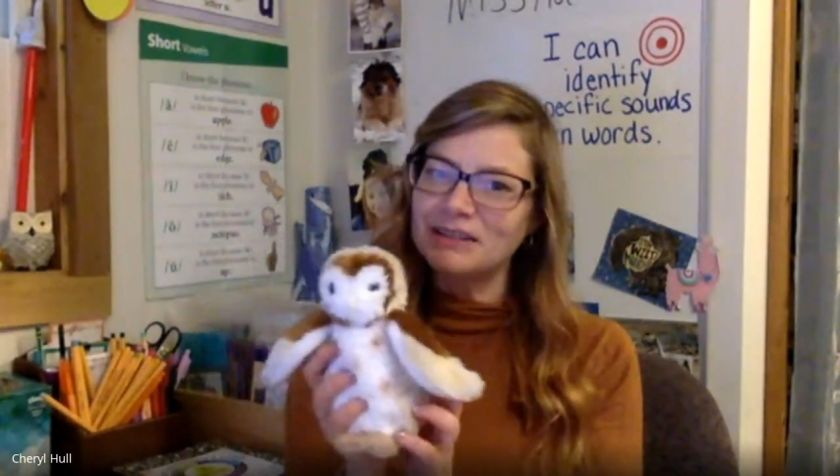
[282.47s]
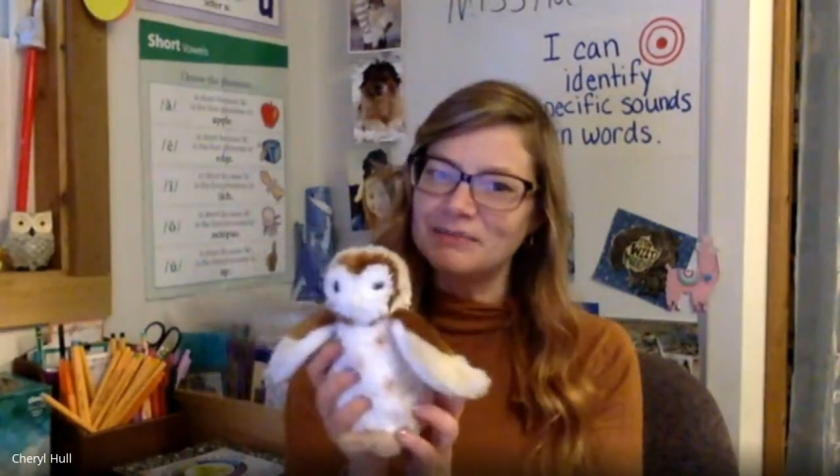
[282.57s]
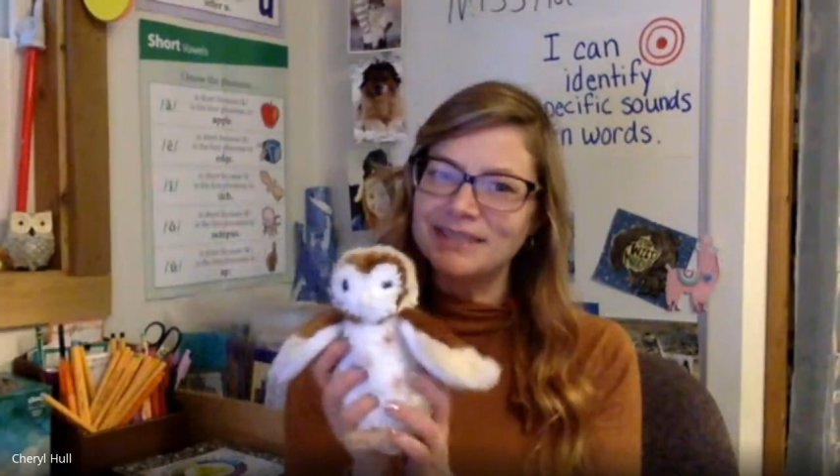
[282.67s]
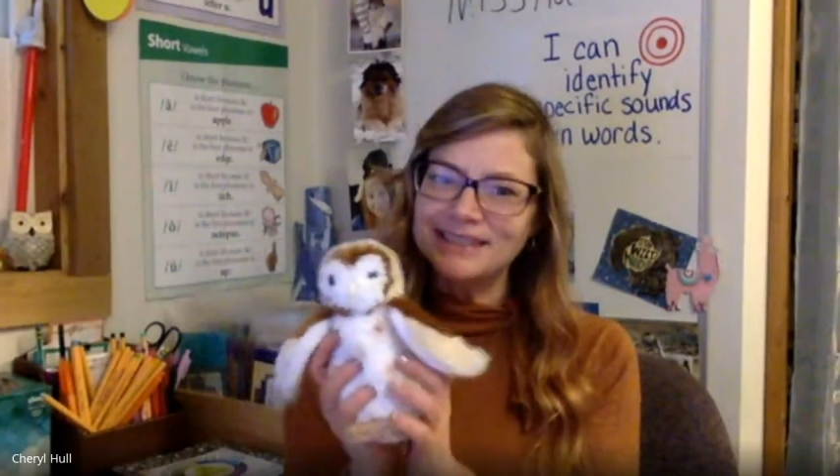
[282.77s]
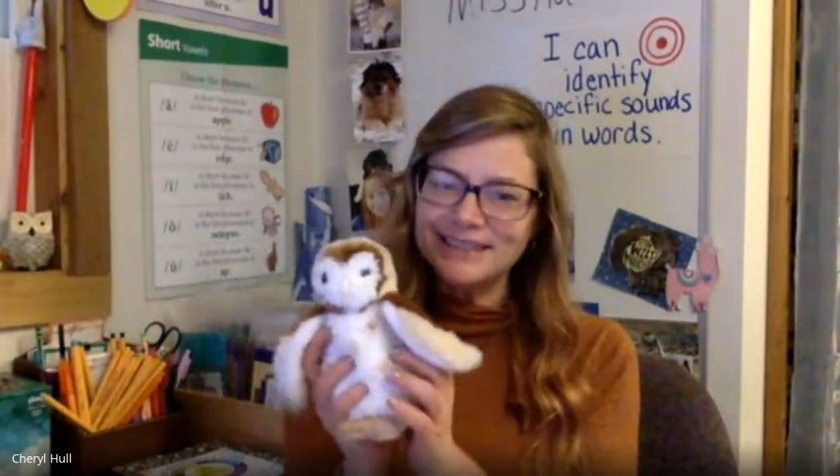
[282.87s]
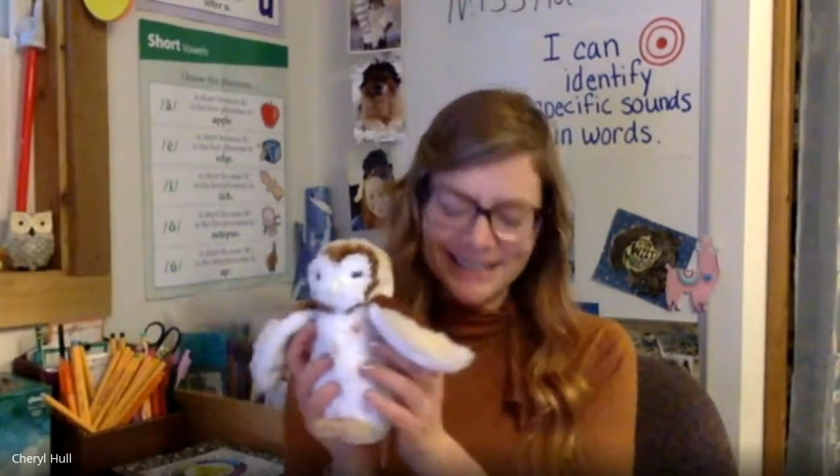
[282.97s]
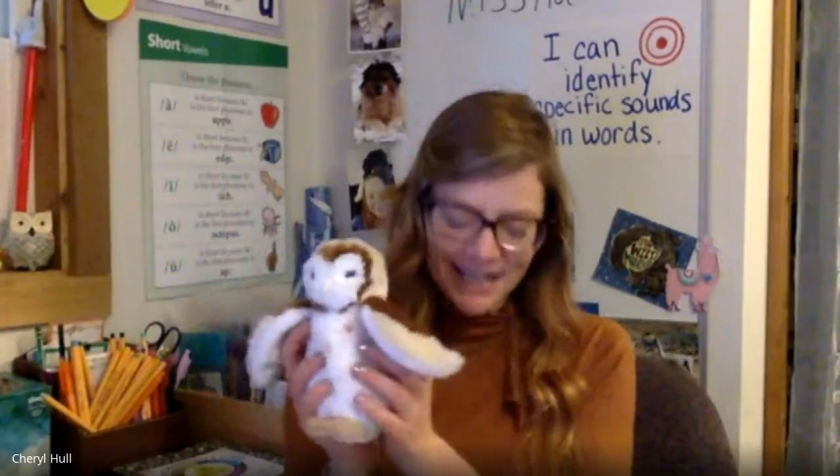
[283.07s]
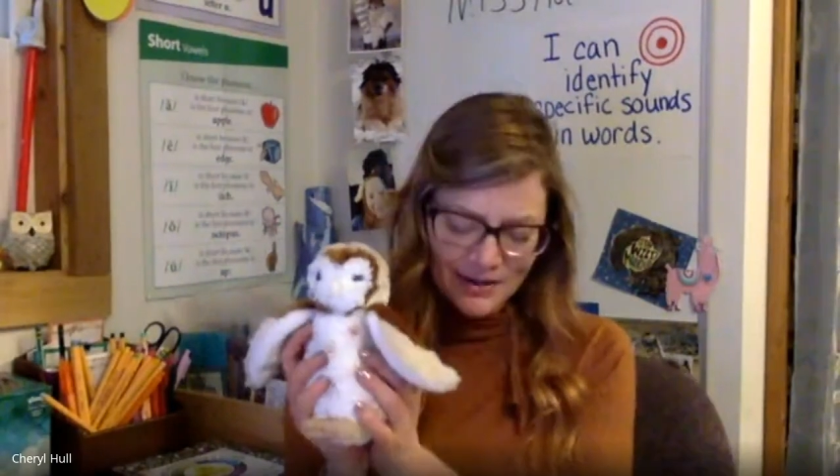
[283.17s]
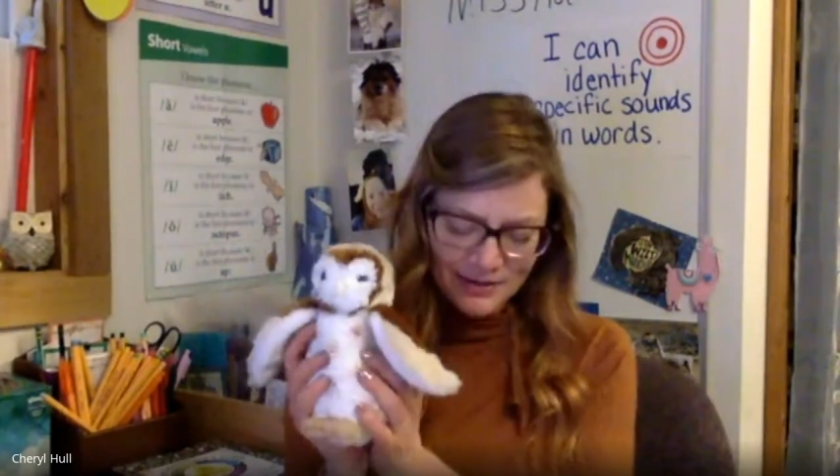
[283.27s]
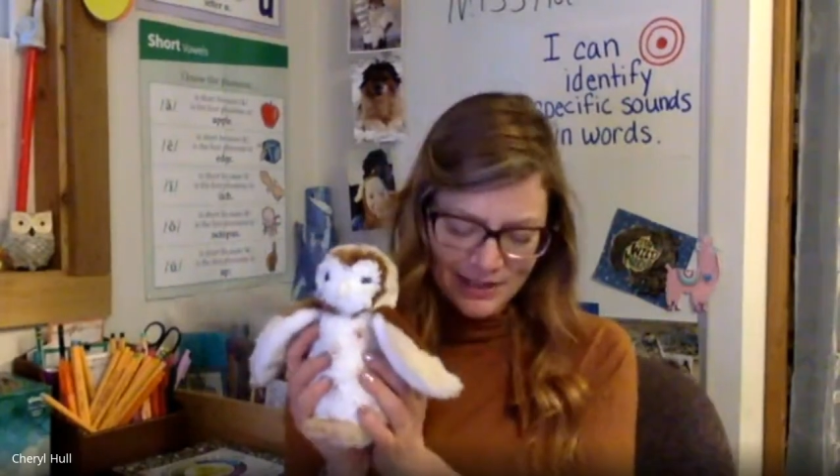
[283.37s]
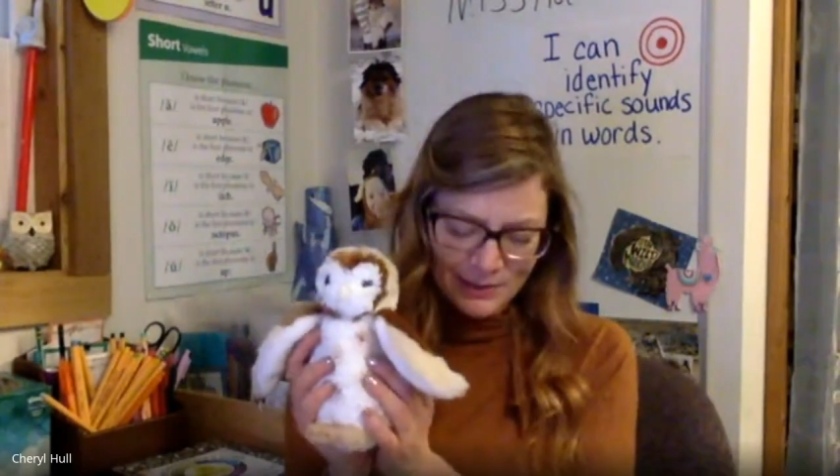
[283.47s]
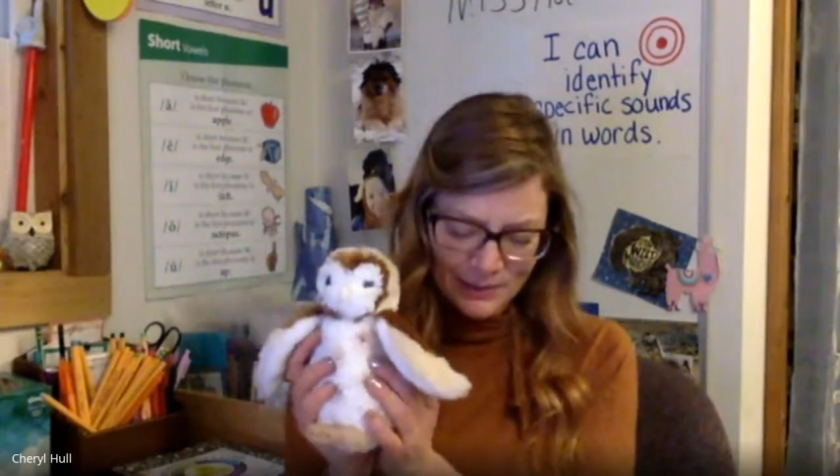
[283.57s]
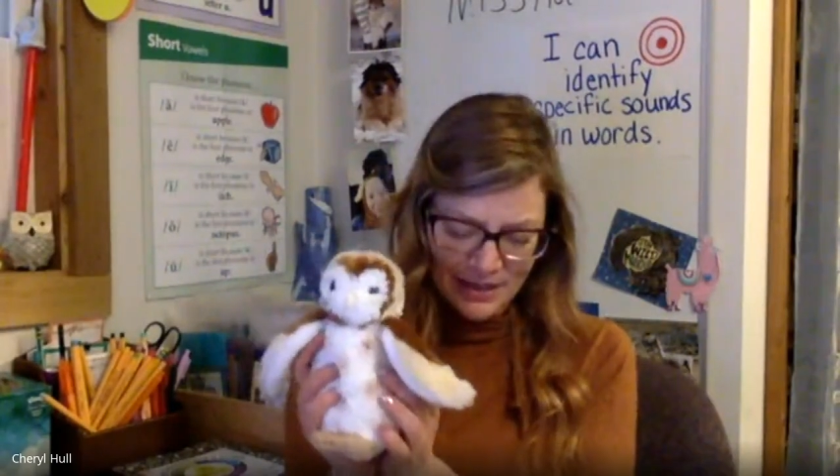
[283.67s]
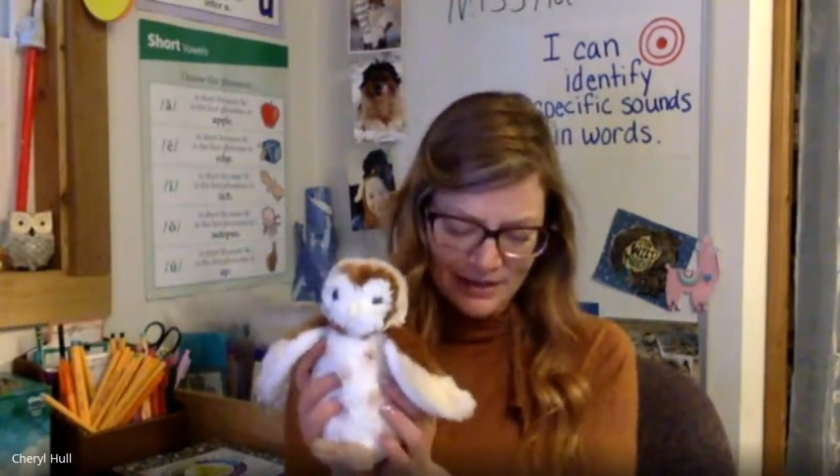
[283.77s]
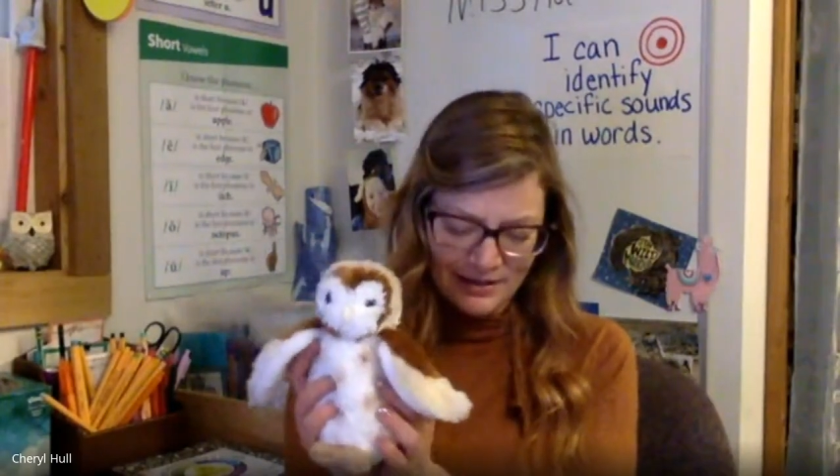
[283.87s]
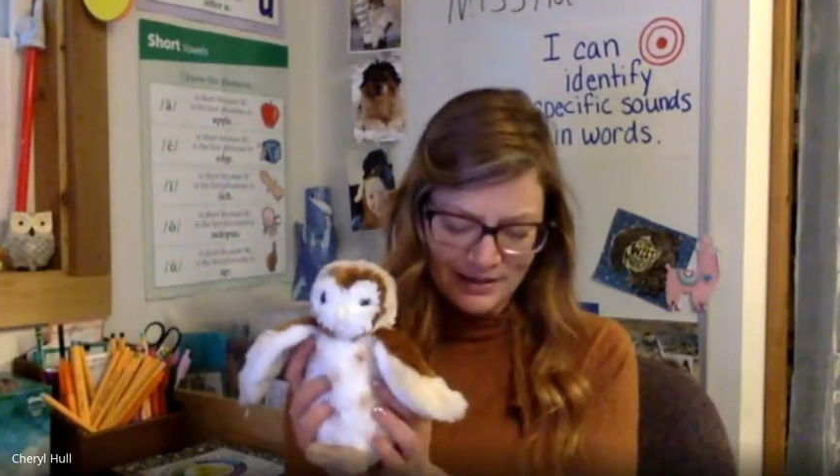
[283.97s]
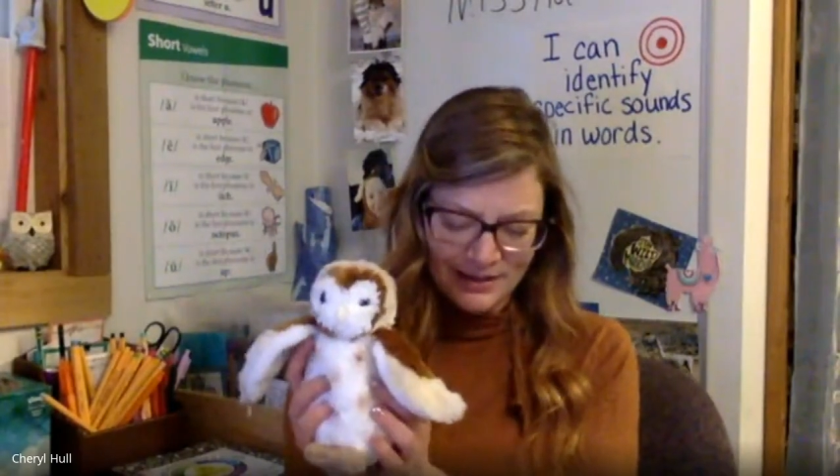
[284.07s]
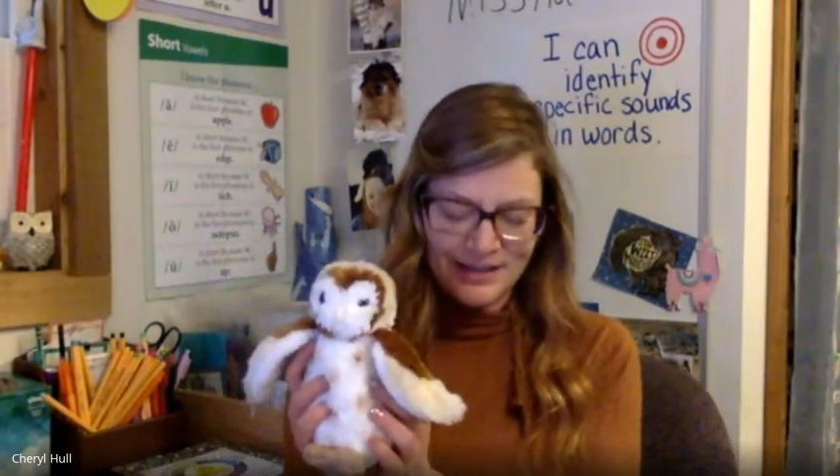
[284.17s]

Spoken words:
middle sound in a word.